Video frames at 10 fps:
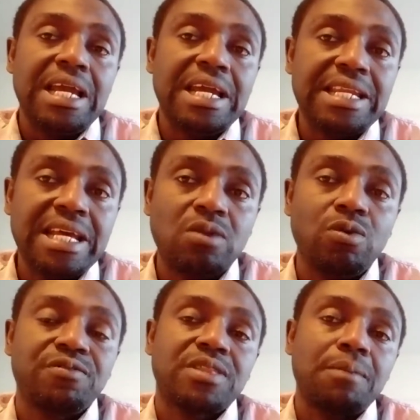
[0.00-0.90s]
And then
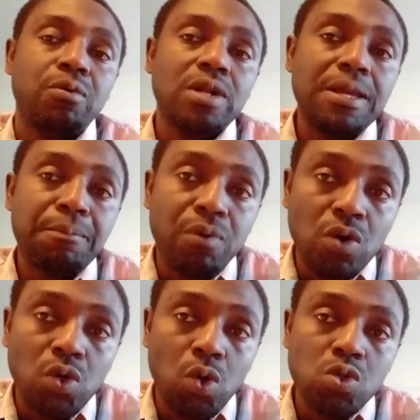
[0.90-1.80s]
with tarpaulin
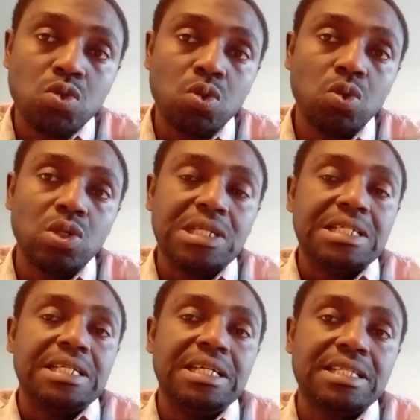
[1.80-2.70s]
pond also,
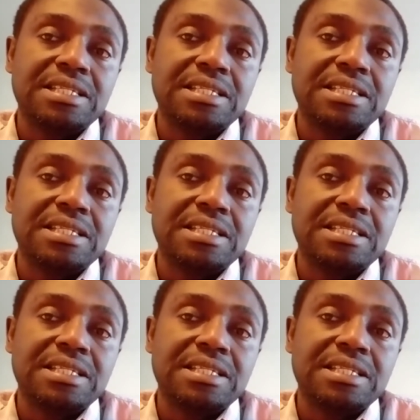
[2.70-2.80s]
its